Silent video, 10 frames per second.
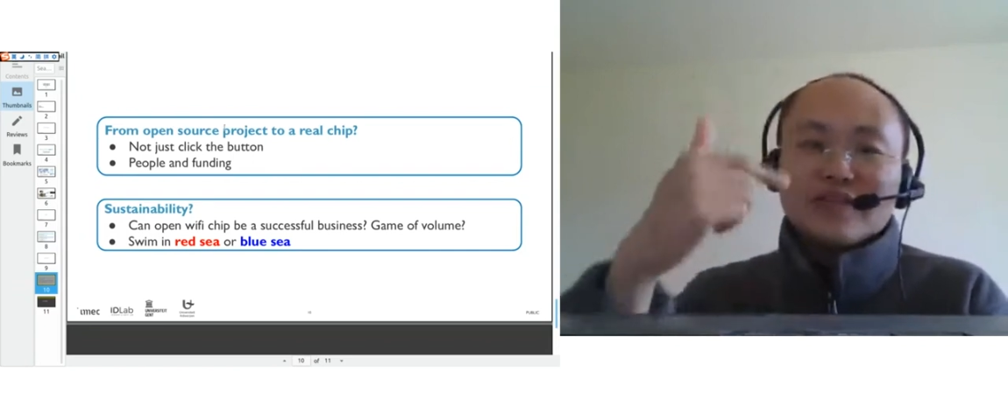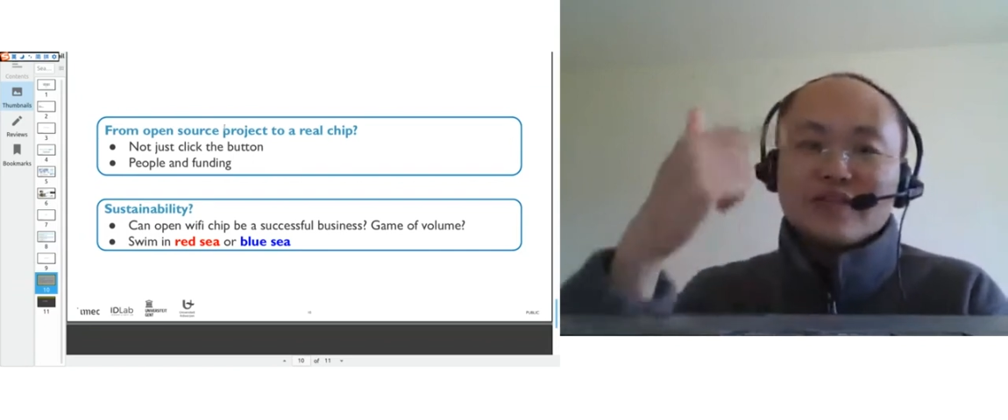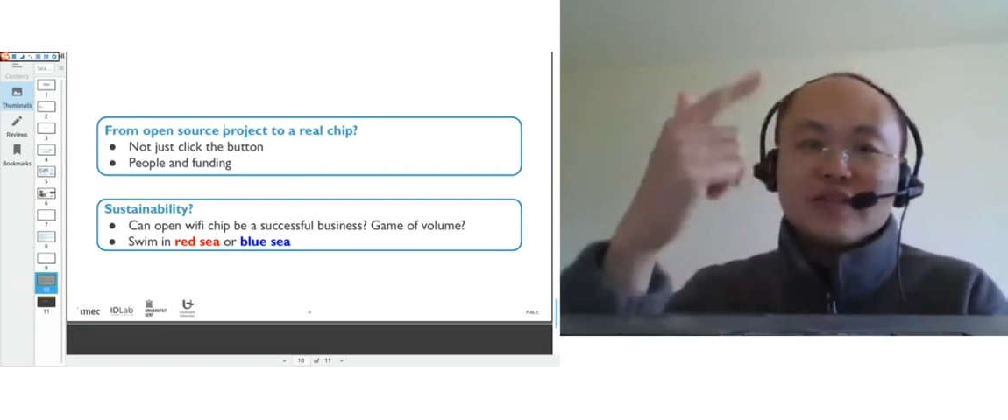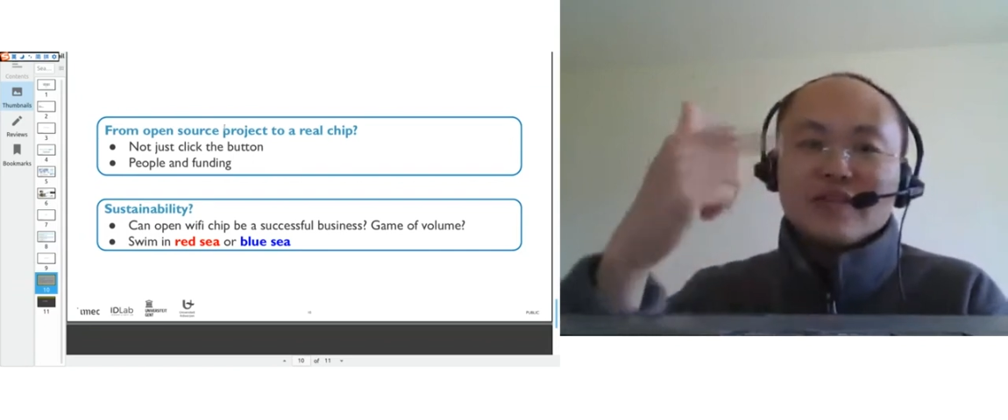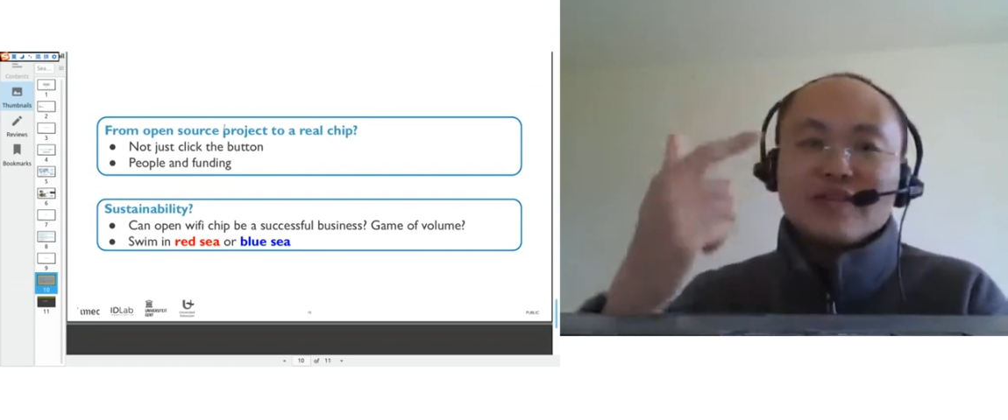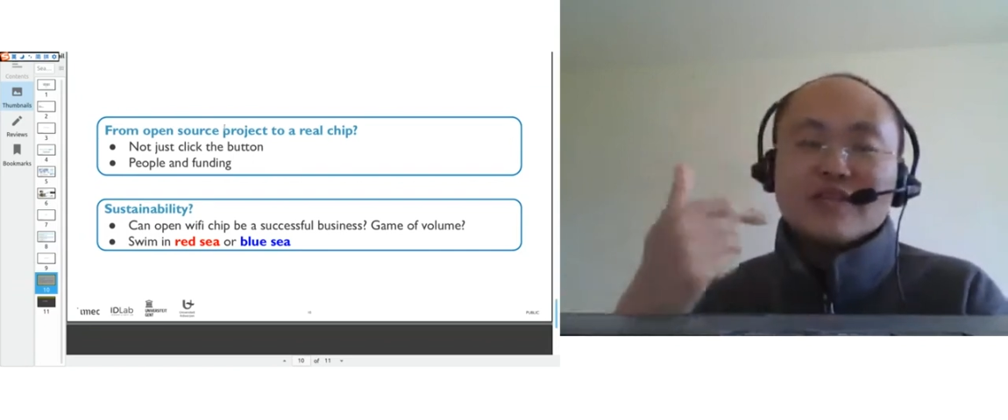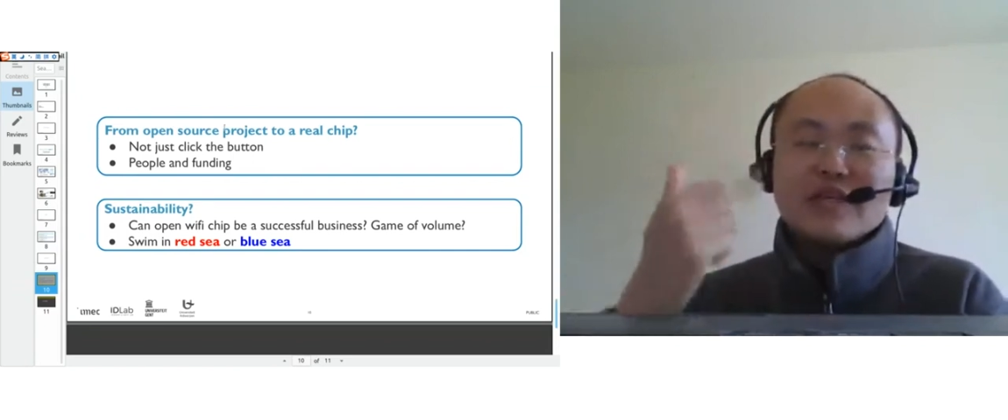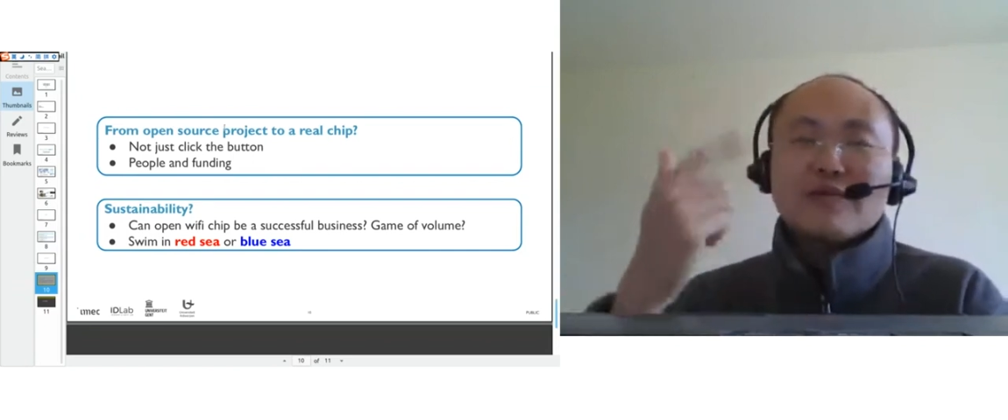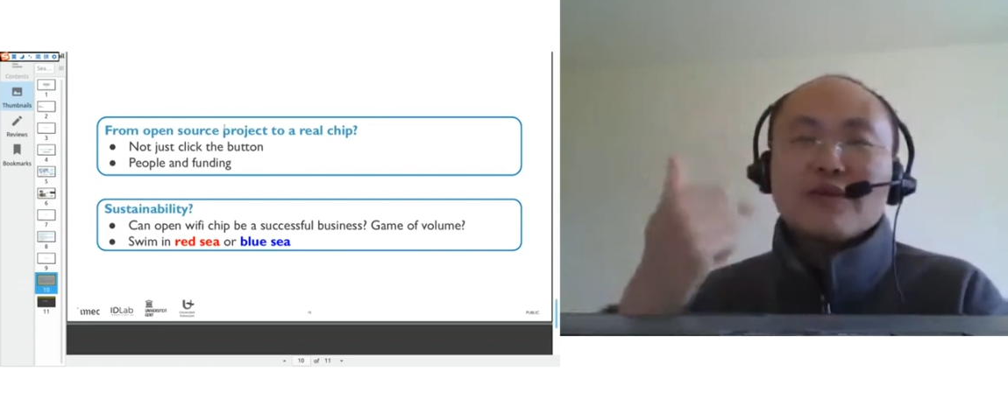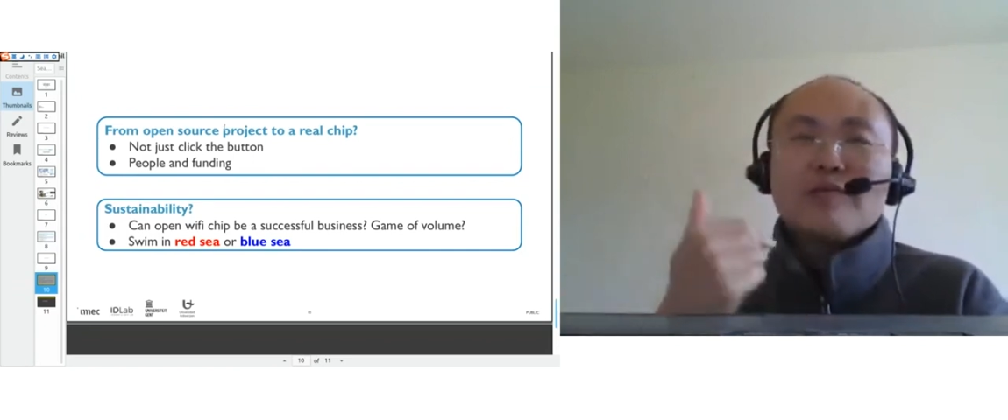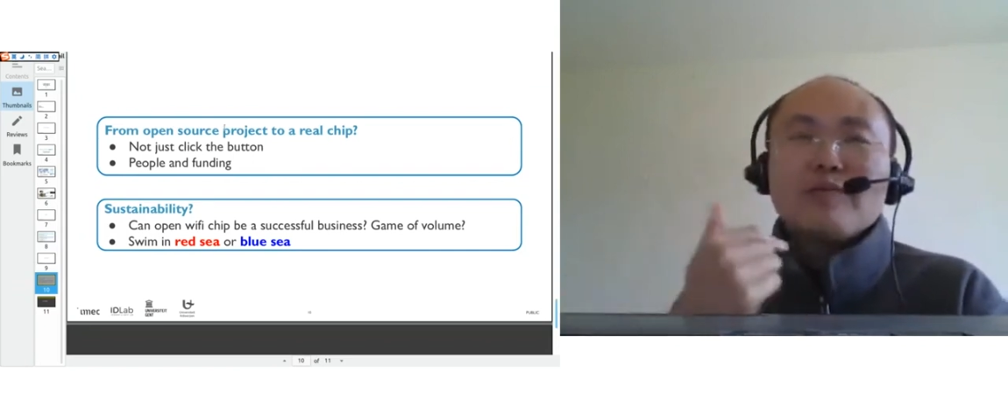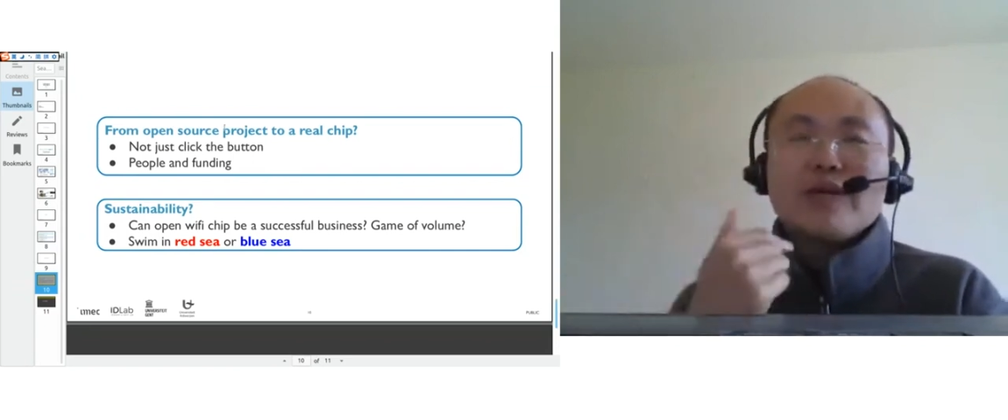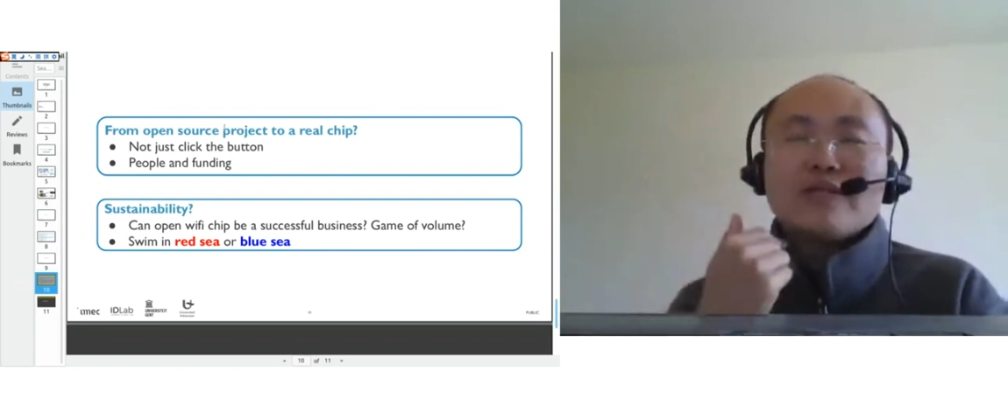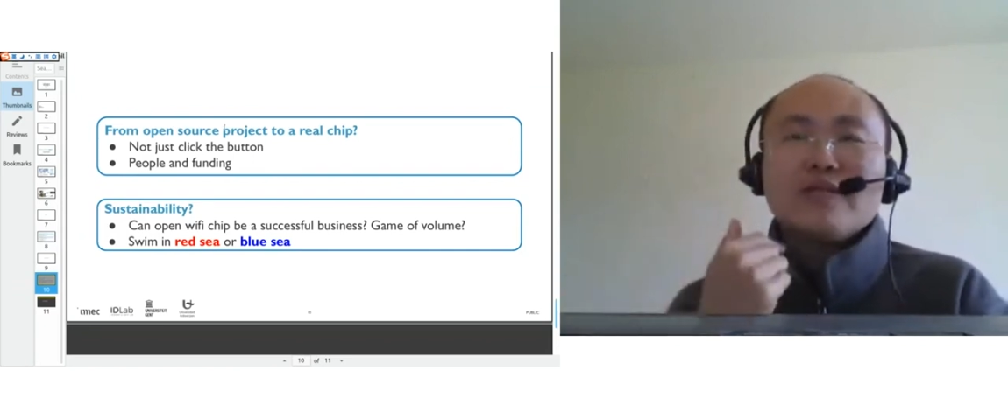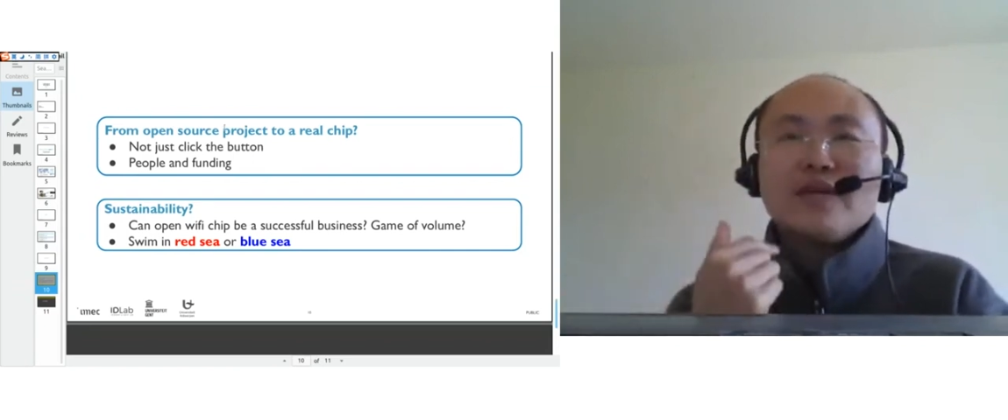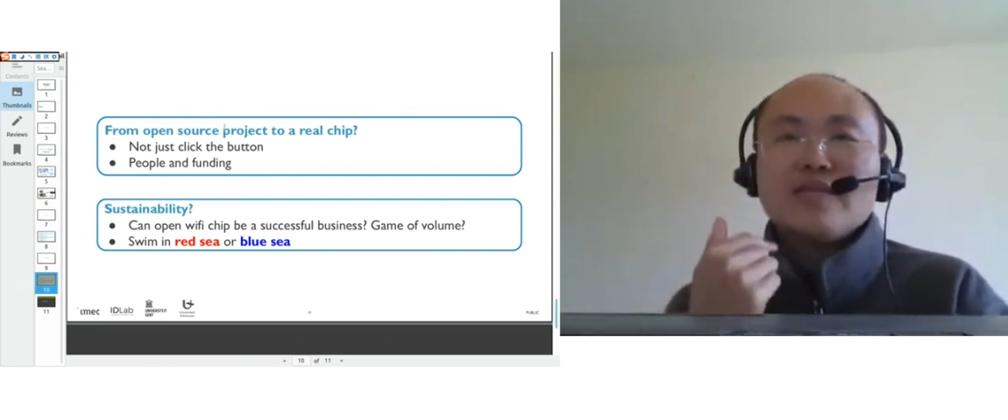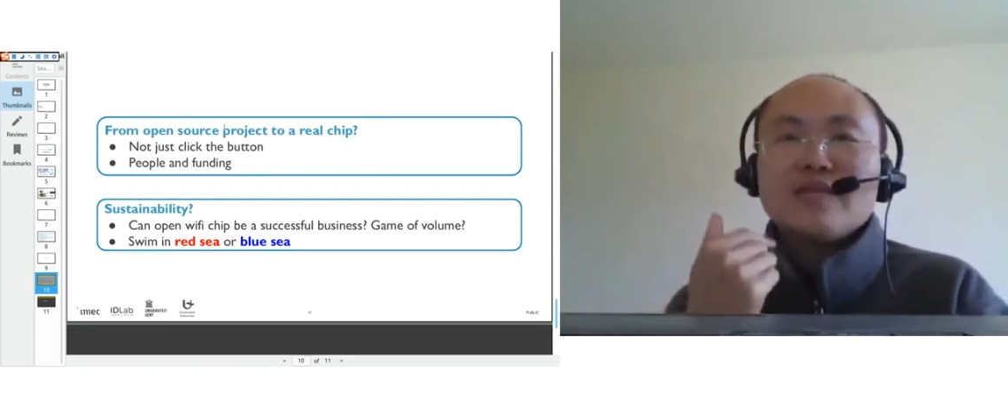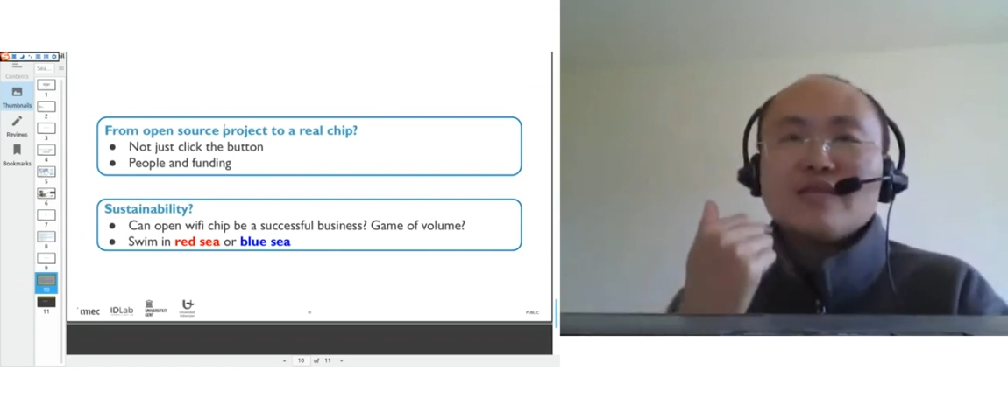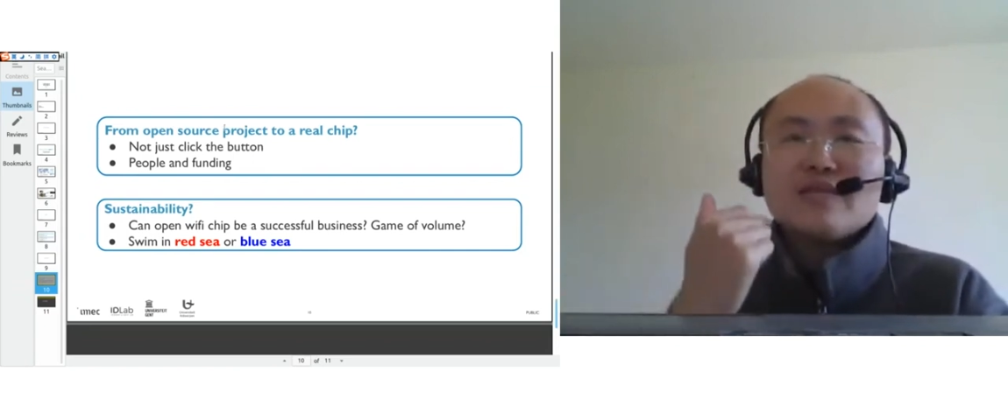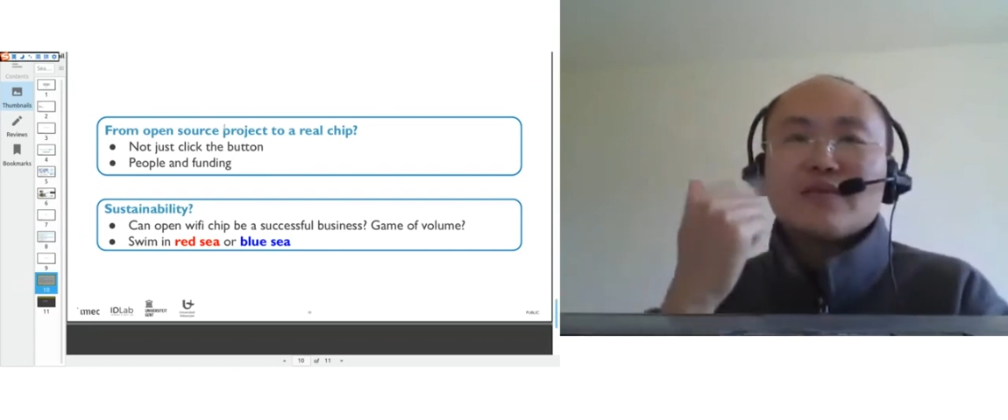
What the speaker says: several presentations